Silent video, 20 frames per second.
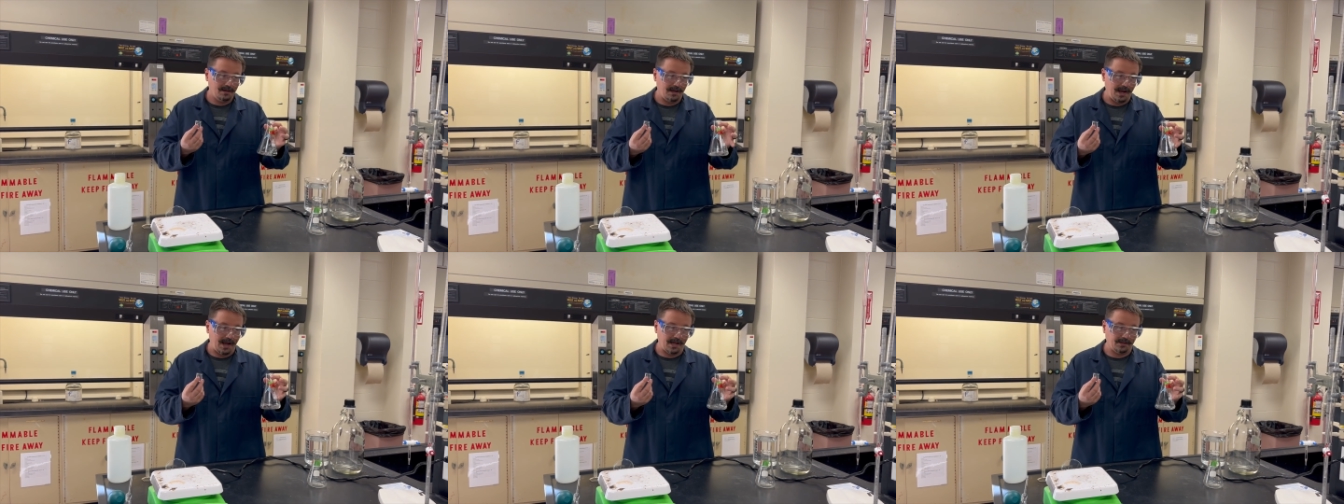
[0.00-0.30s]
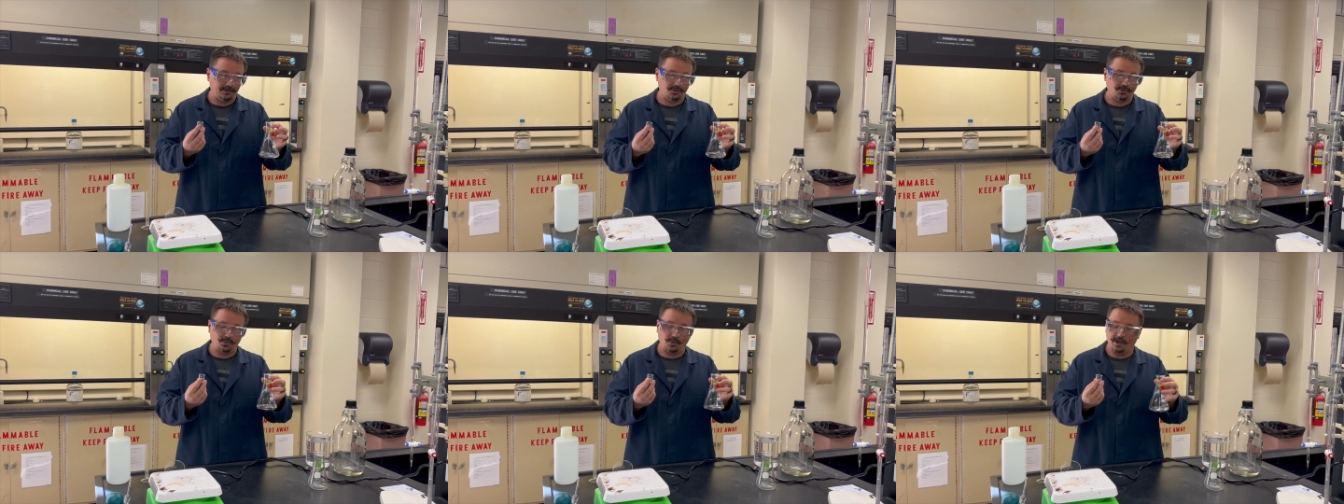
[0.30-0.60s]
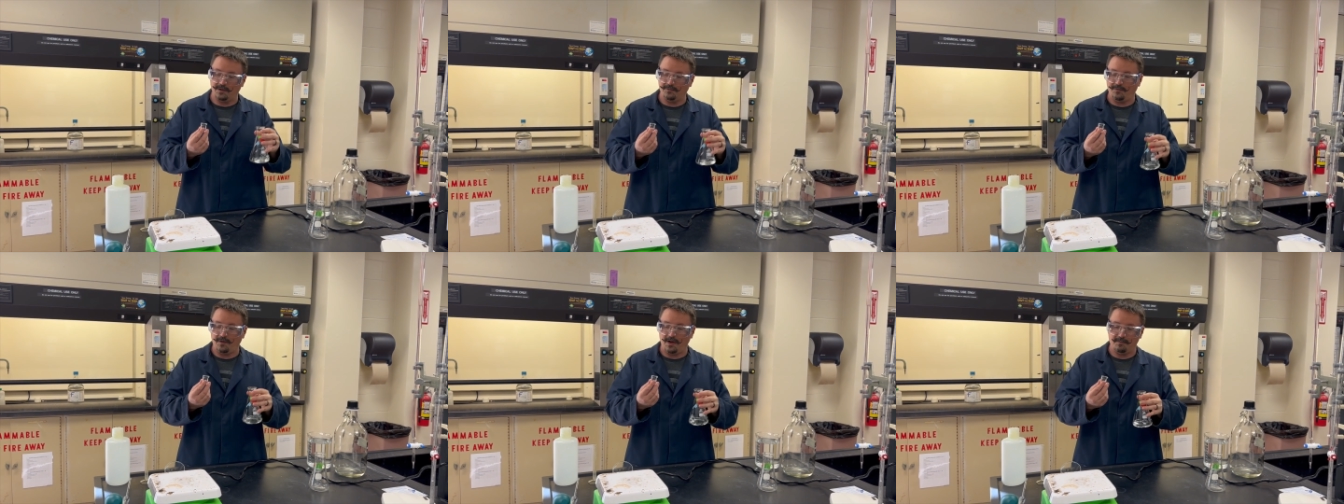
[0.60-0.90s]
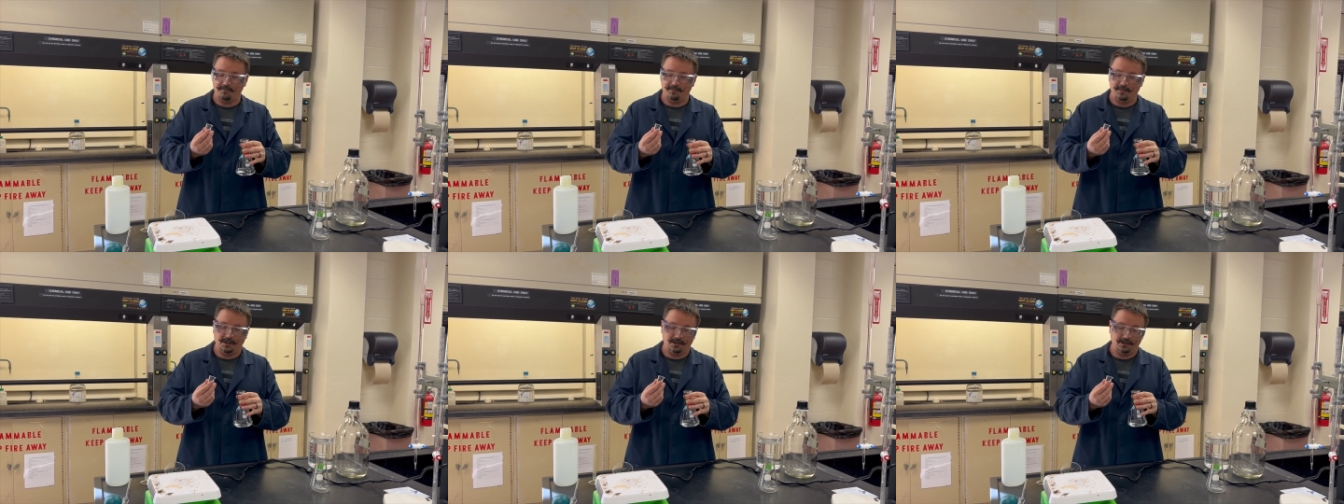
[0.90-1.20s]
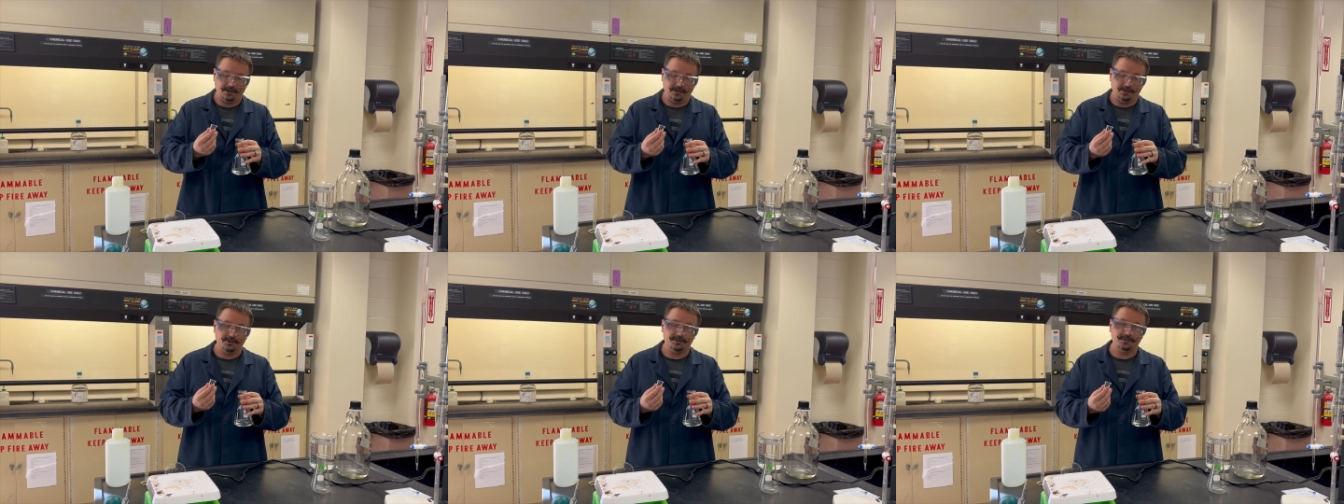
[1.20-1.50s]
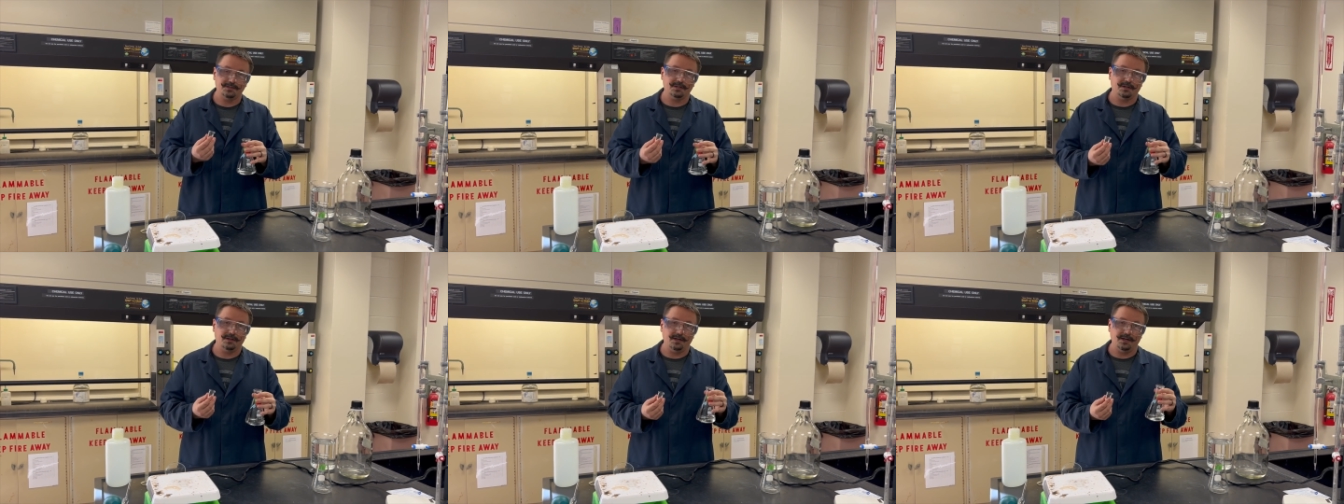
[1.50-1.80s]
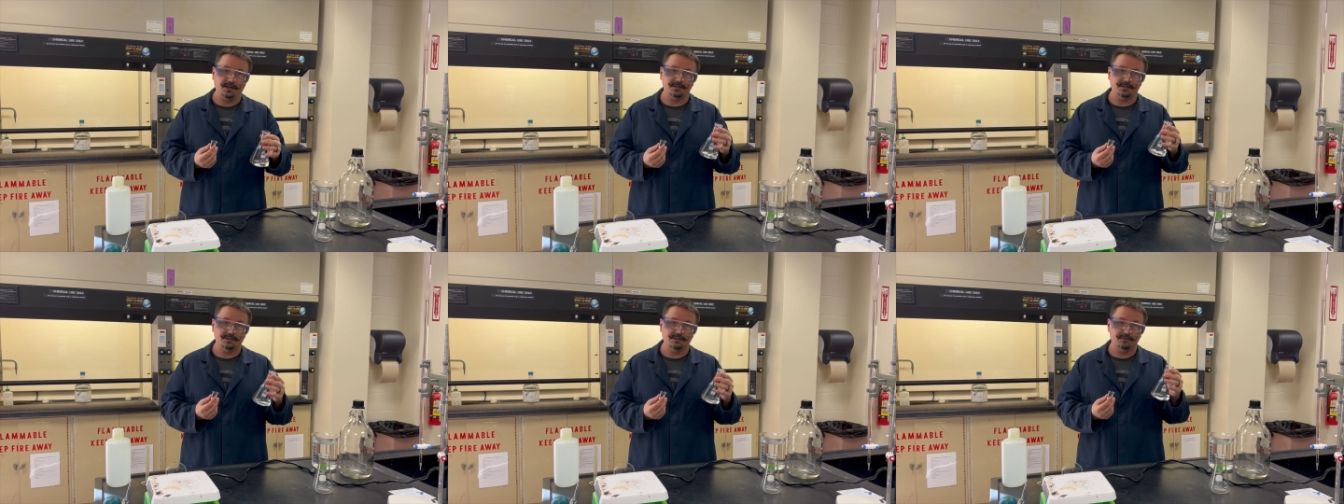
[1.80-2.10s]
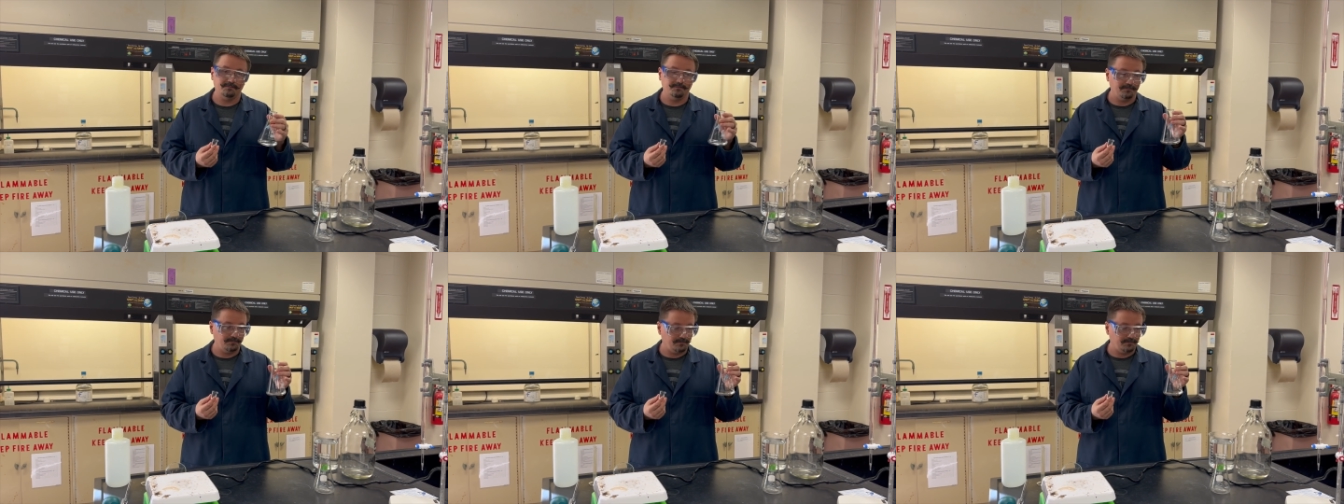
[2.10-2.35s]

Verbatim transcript: add the 25 milliliters to this.